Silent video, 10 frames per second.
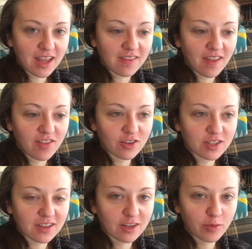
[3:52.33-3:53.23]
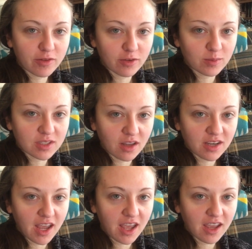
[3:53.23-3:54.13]
and then there's a little bit from
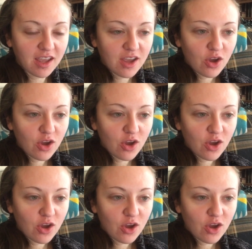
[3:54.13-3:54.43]
Sunday.